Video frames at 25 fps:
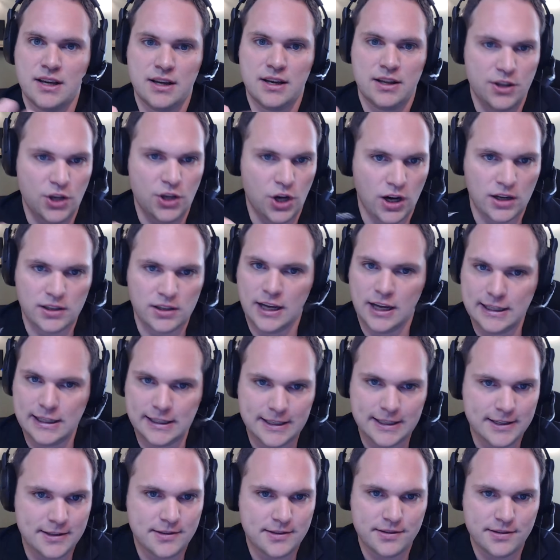the online
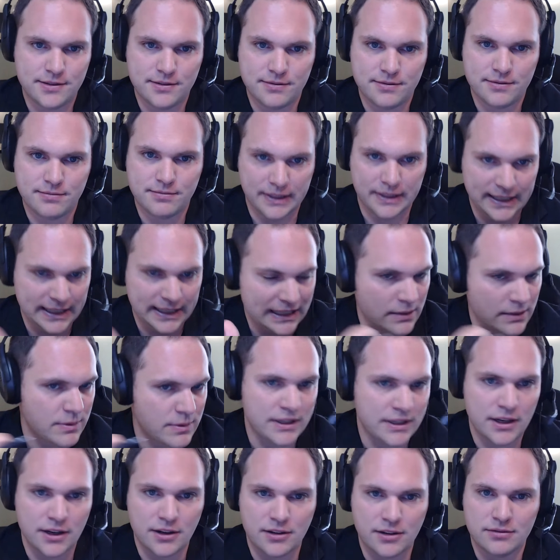leads, getting them in
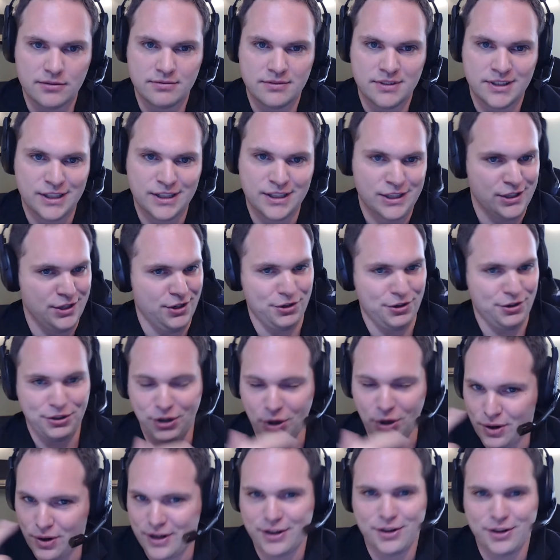there. You're
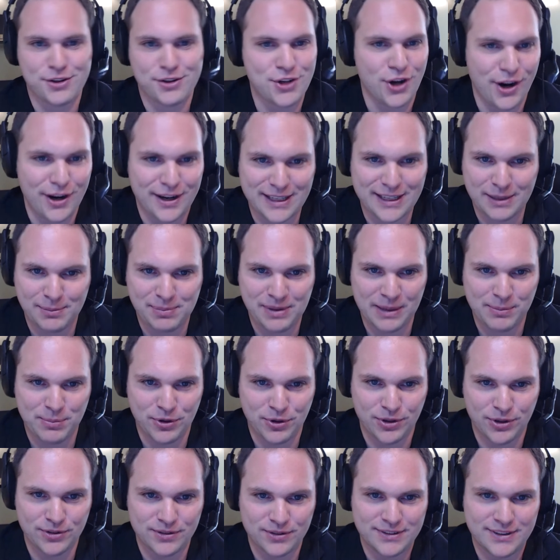going and you're talking to
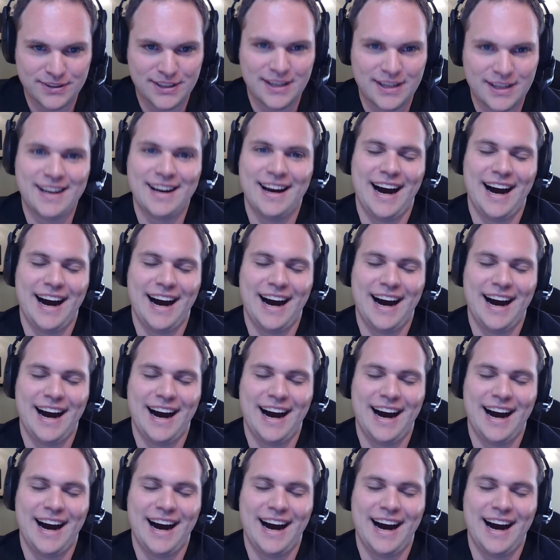people. Mm-hmm.